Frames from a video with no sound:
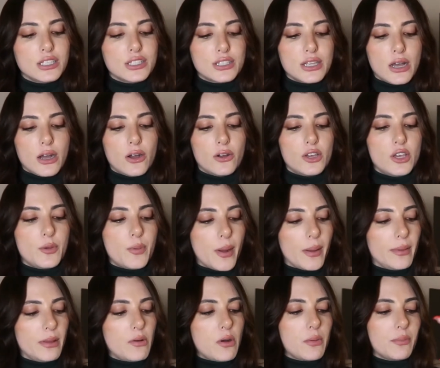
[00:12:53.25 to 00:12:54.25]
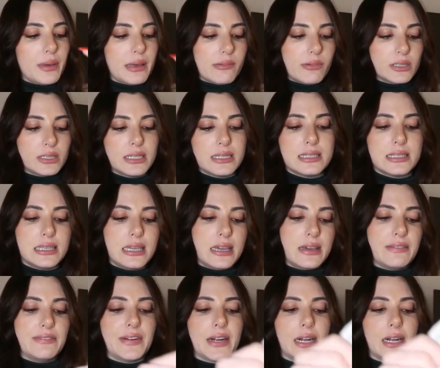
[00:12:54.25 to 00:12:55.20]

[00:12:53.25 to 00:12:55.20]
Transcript: So you probably won't be able to see it